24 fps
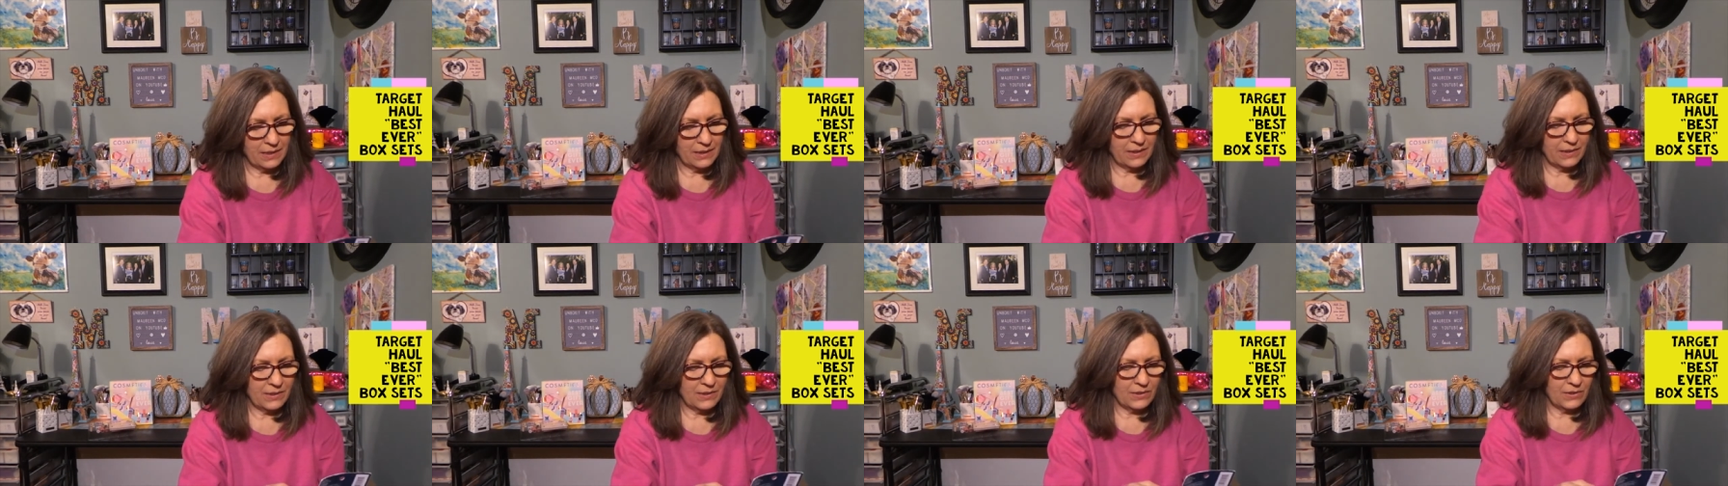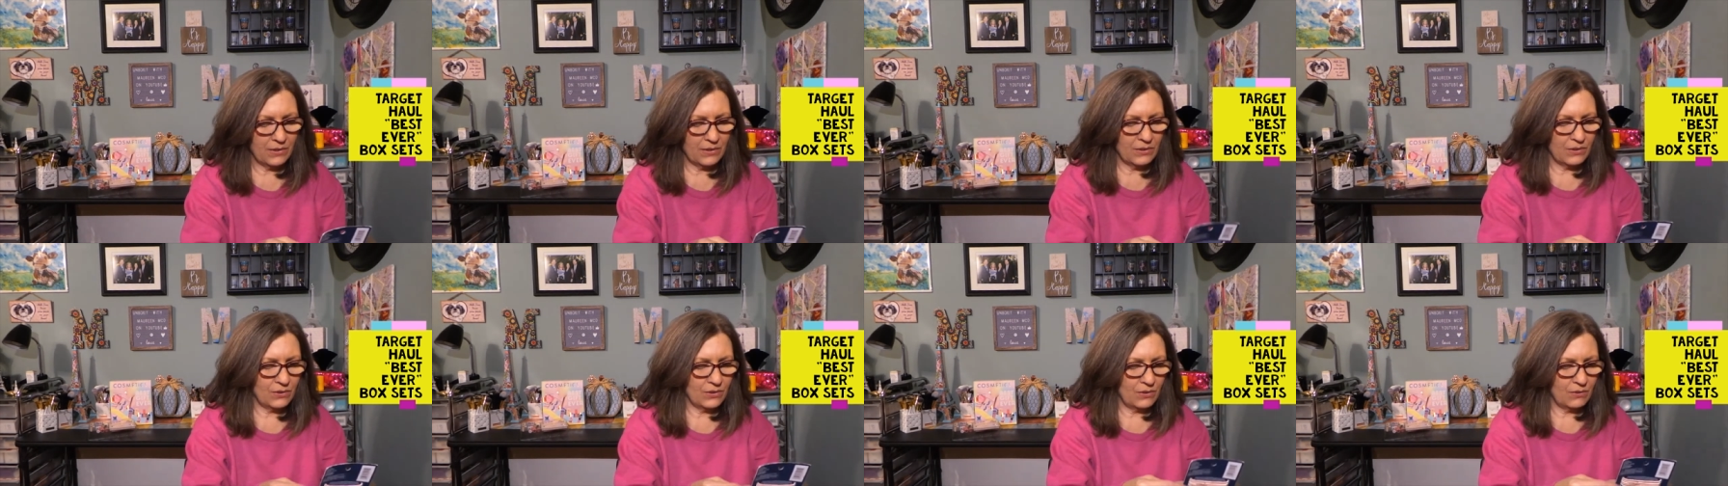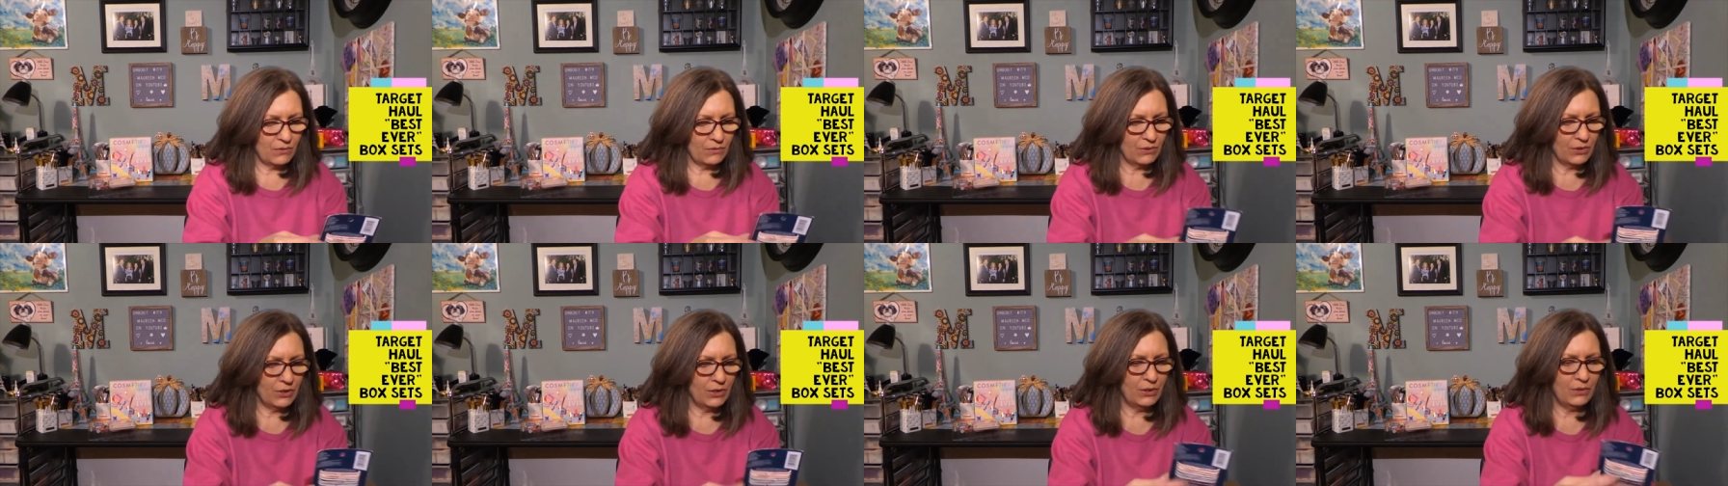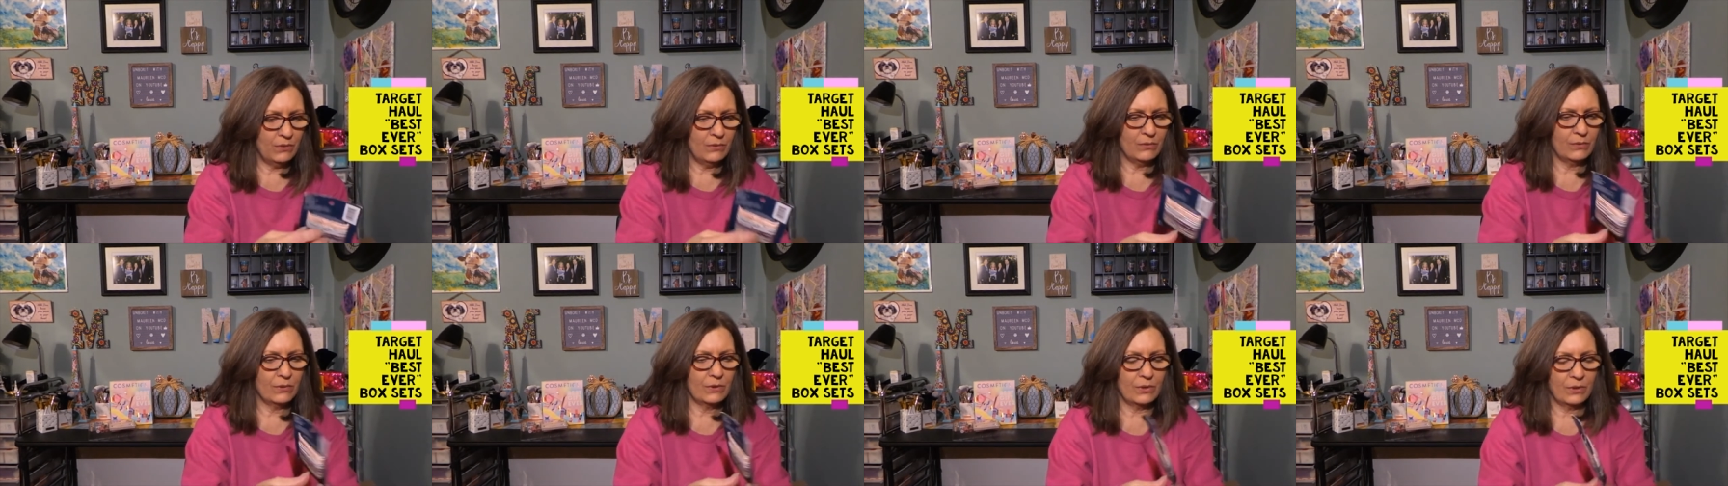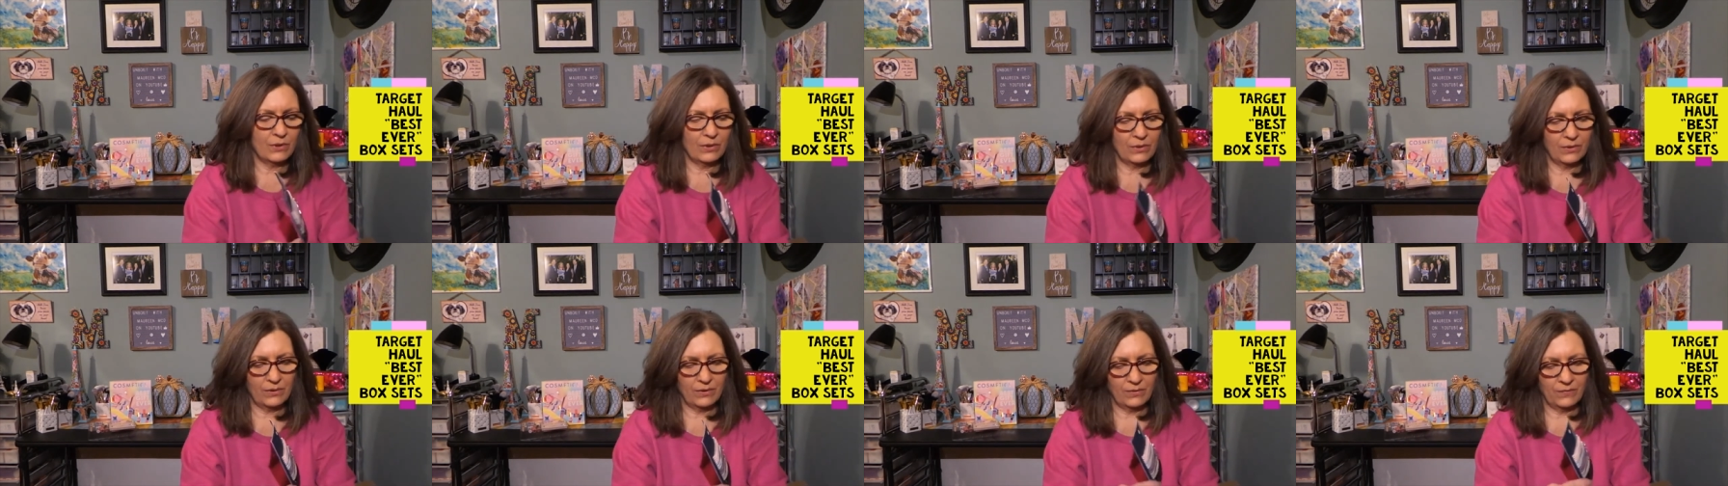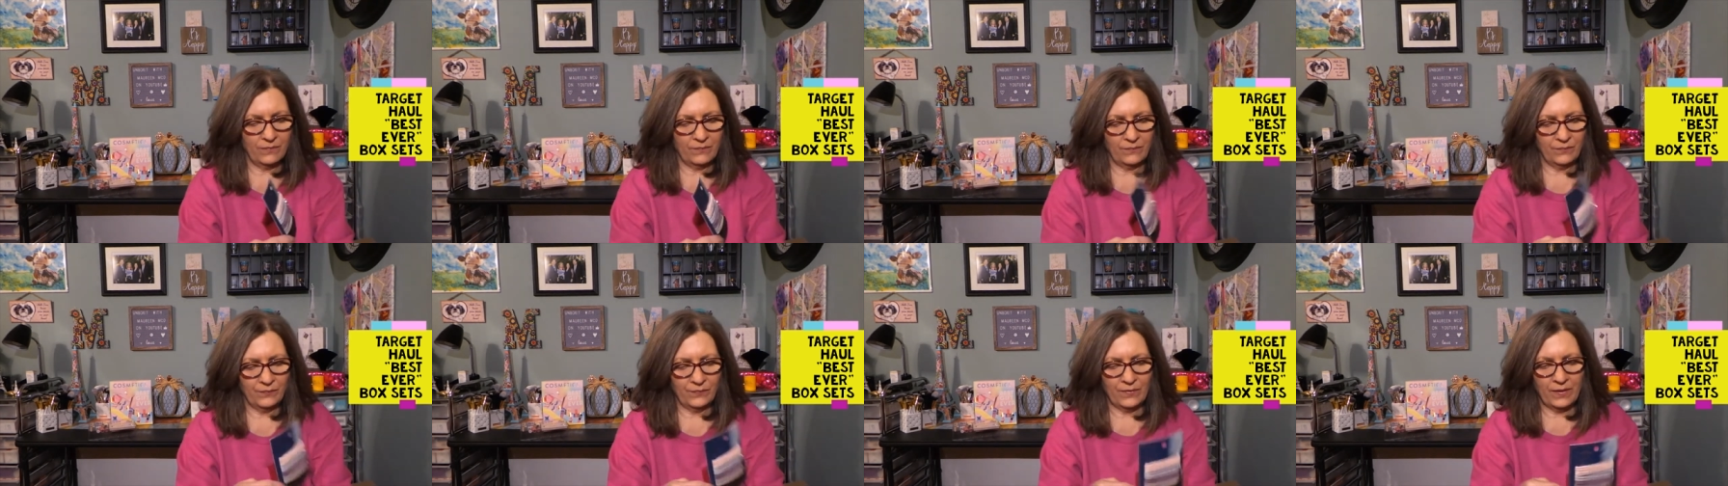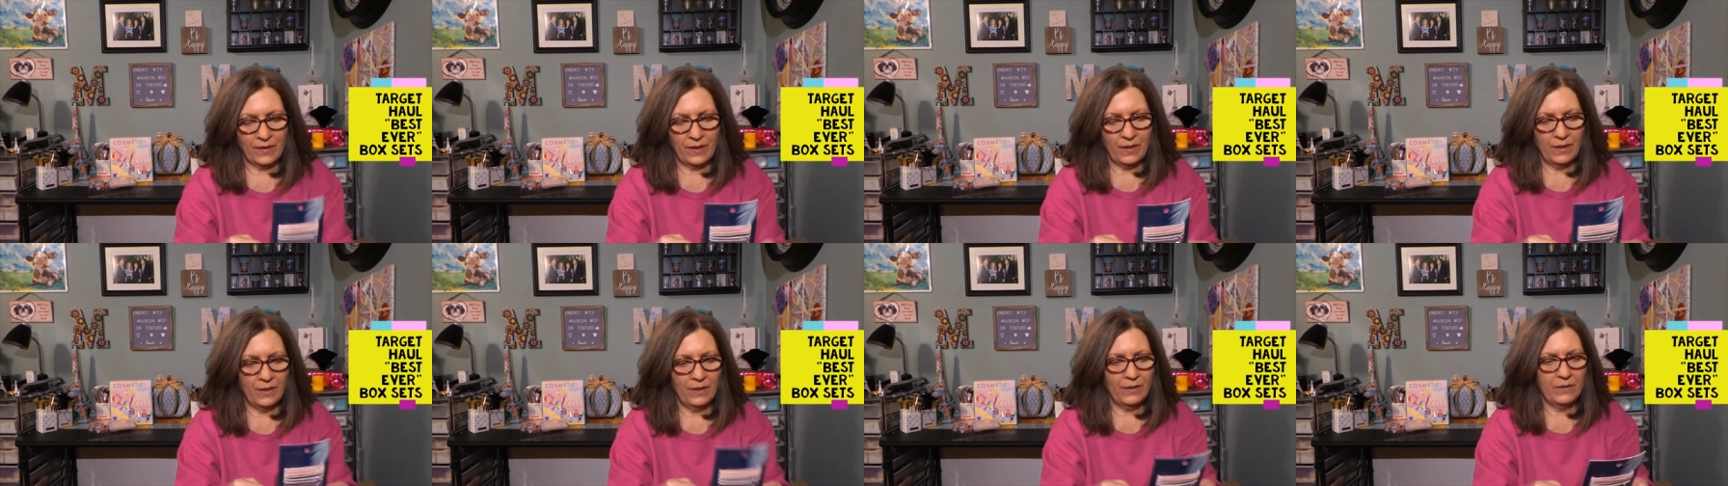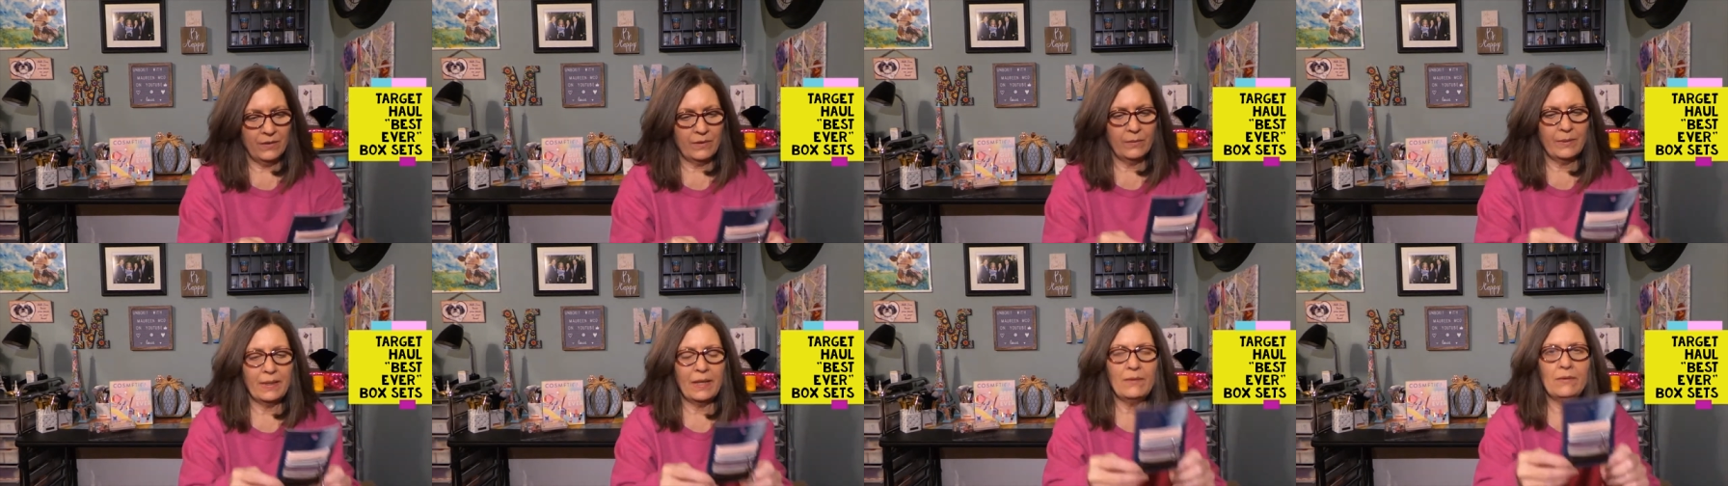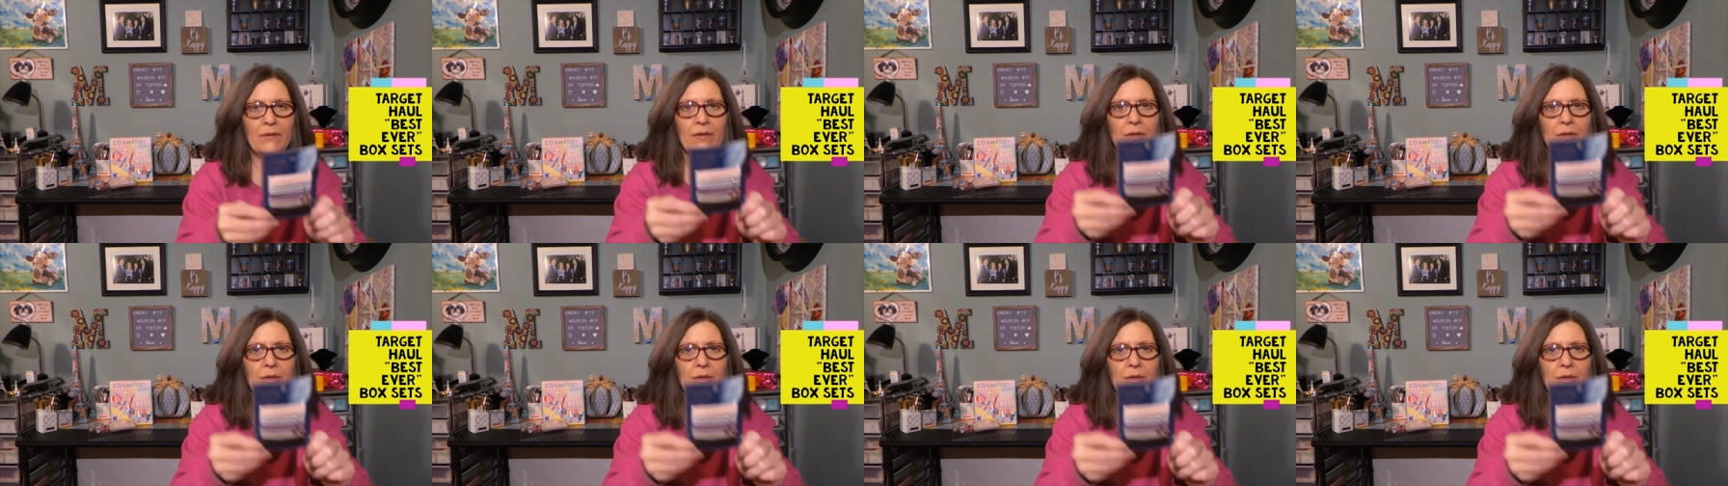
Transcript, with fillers: This is so cute. So we have,